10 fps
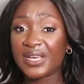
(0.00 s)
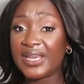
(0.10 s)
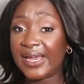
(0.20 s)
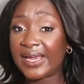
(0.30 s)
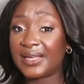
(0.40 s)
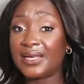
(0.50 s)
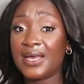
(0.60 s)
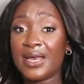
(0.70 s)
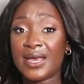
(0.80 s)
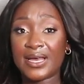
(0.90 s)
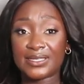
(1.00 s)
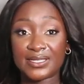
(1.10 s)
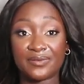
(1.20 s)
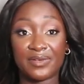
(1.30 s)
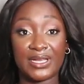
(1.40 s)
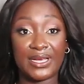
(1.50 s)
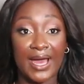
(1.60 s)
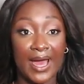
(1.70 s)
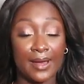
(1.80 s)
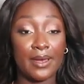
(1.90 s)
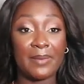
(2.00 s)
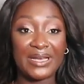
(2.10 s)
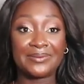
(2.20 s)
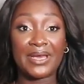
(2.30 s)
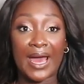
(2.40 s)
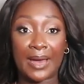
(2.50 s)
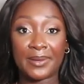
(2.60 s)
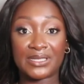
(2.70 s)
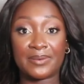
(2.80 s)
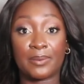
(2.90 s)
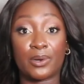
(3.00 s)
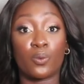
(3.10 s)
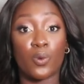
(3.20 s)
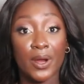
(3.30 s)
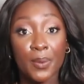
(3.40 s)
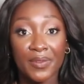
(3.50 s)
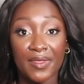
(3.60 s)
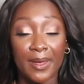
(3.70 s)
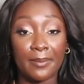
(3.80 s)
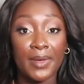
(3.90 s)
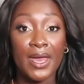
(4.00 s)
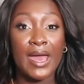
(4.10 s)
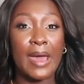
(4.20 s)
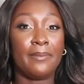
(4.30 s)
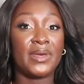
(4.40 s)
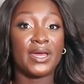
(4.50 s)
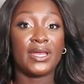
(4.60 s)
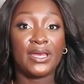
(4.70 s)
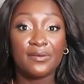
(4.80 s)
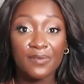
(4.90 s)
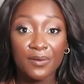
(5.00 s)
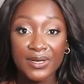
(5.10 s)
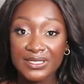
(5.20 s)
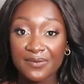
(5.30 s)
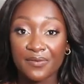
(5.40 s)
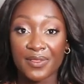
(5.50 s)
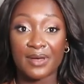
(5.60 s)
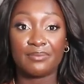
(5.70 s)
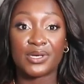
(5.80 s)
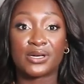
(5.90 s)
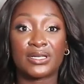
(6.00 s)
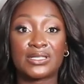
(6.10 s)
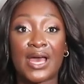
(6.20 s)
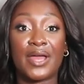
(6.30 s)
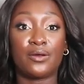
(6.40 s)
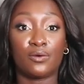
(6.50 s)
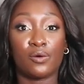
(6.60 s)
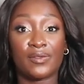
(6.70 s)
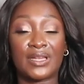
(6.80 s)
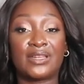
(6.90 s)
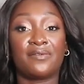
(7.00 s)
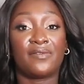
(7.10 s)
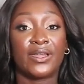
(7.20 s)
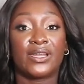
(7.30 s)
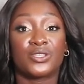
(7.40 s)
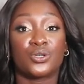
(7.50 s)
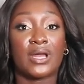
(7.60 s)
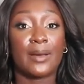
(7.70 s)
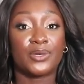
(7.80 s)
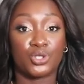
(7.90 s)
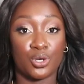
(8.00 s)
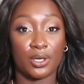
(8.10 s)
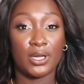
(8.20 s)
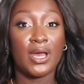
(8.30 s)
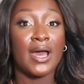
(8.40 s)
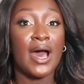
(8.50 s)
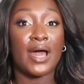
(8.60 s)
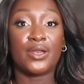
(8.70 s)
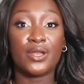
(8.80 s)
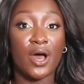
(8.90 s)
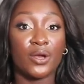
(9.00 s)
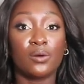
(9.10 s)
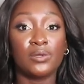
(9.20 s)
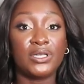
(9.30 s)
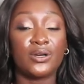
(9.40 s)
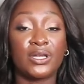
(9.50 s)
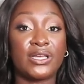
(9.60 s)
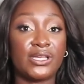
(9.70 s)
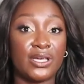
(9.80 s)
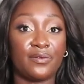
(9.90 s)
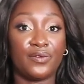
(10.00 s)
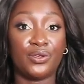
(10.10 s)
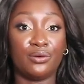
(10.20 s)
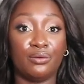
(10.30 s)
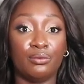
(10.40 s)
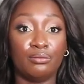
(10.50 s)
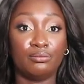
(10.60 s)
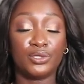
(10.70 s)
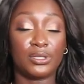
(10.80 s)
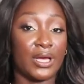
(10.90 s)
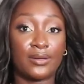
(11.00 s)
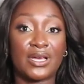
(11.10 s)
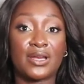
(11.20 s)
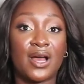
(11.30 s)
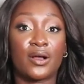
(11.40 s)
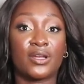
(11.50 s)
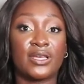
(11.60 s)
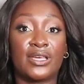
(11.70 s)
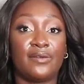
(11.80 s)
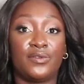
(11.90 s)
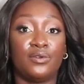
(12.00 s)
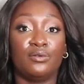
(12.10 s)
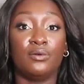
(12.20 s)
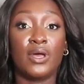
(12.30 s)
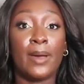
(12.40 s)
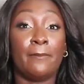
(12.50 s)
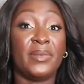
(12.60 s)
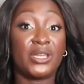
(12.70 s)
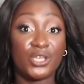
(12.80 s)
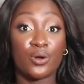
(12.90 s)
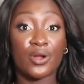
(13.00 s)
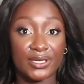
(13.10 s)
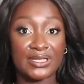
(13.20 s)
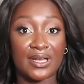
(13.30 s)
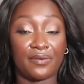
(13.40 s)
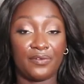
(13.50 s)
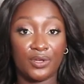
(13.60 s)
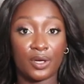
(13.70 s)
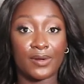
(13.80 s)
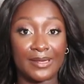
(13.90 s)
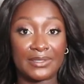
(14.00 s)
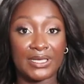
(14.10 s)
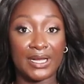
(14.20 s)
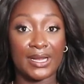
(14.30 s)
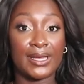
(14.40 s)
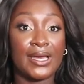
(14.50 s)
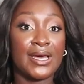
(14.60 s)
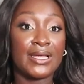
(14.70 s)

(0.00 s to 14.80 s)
and it's just really it makes me happy to be able to work with them and be an influencer for them because i know that the vendors on amazon are not only going to give you, you like they're not going to give you mediocre stuff you know what i'm saying like